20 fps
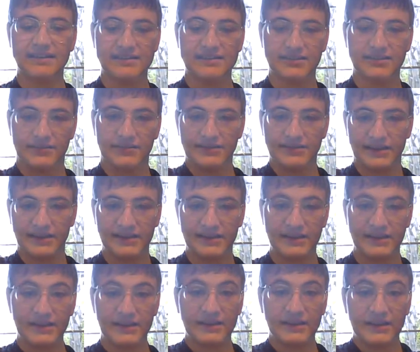gets the job
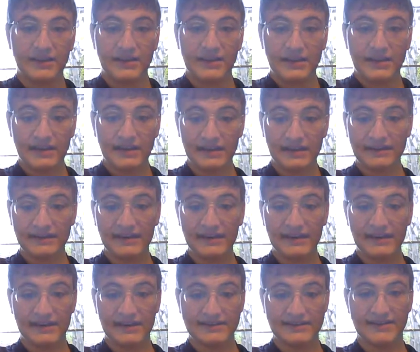done, and
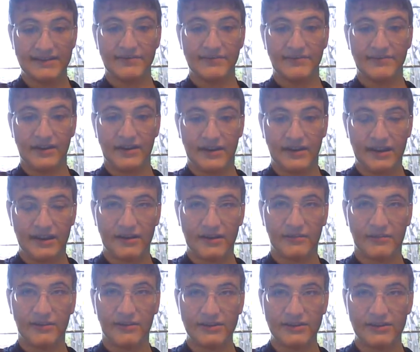it is very
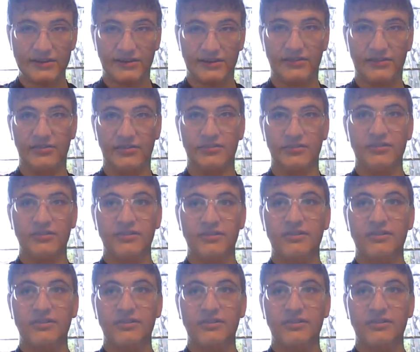original,